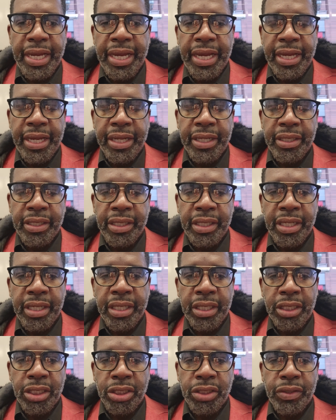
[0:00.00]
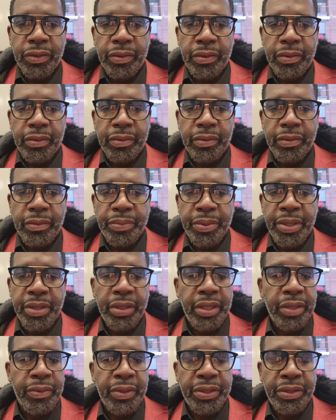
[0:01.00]
And
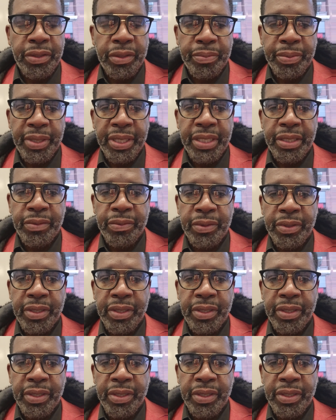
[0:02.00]
apparently what took place